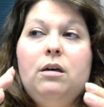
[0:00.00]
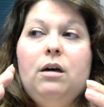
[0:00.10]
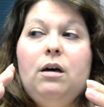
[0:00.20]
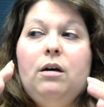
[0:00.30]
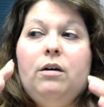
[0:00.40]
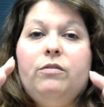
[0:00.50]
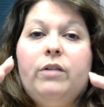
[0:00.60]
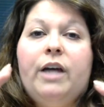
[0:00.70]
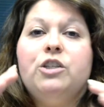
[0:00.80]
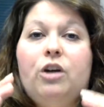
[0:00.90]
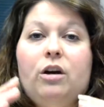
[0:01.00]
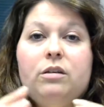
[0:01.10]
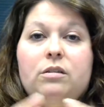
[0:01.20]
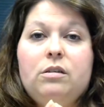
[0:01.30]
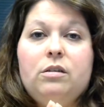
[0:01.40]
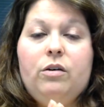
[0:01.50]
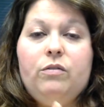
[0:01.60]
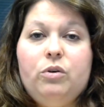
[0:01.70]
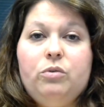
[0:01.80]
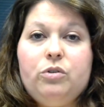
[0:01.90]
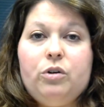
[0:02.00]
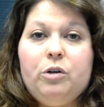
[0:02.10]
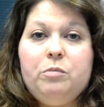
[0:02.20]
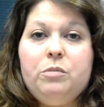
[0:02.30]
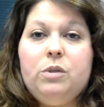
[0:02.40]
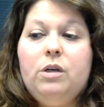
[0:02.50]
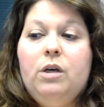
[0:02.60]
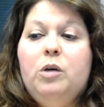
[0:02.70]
flashcards of those terms,